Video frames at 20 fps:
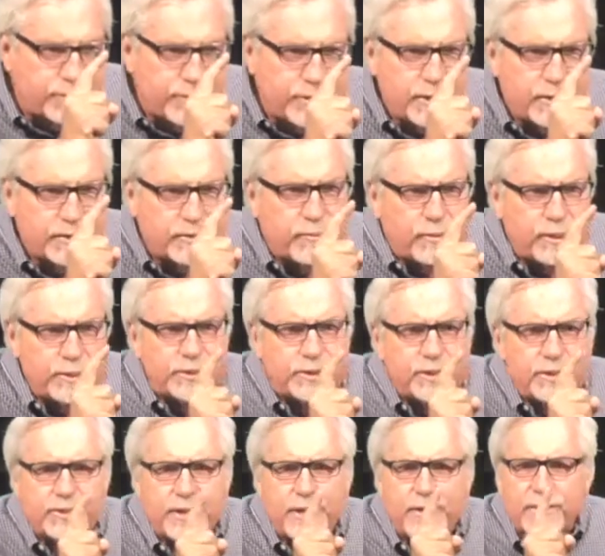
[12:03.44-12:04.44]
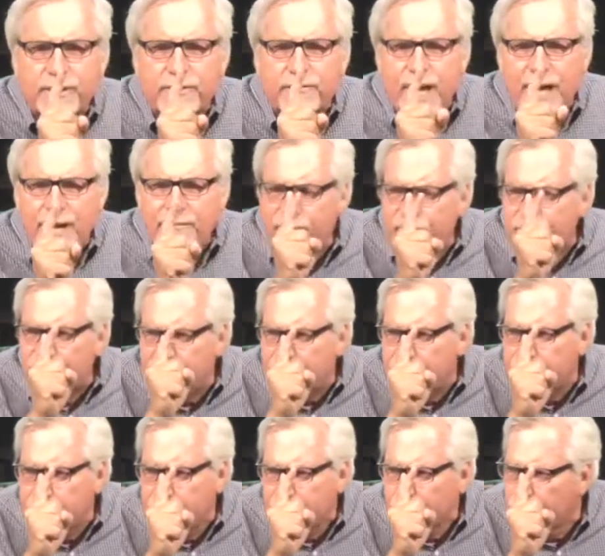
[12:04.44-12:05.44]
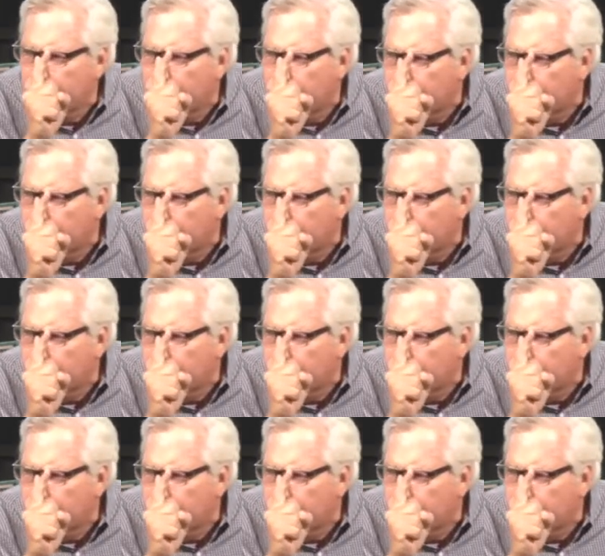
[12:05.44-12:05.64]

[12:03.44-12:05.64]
says, What's the secret of life? A finger?